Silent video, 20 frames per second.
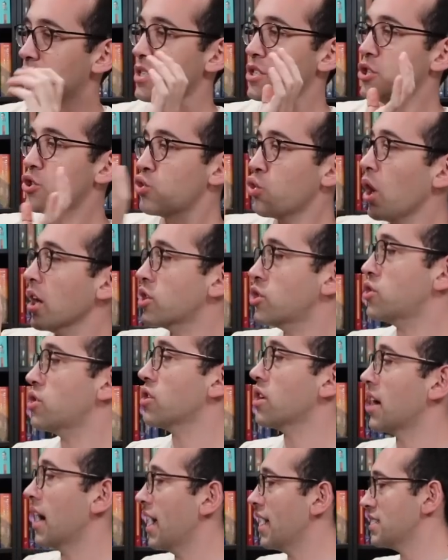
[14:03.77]
The
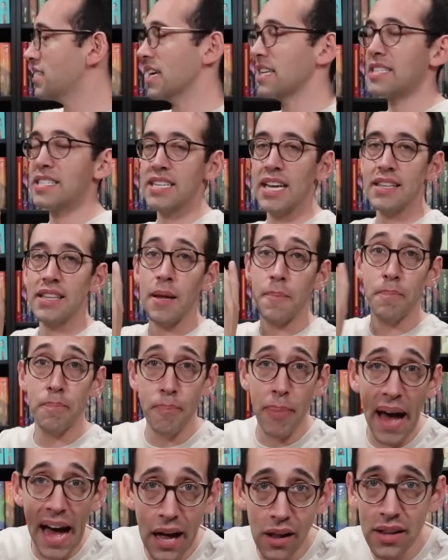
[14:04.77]
structure, as I said, the
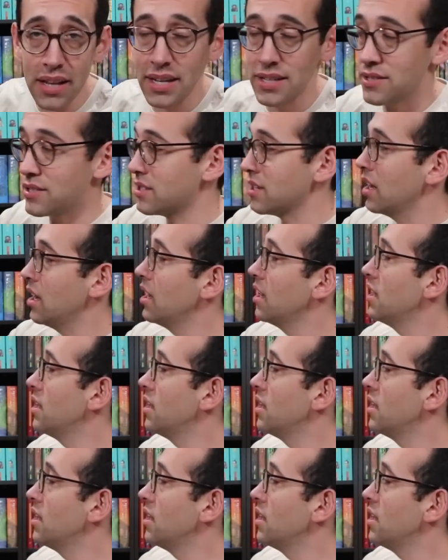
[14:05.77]
balance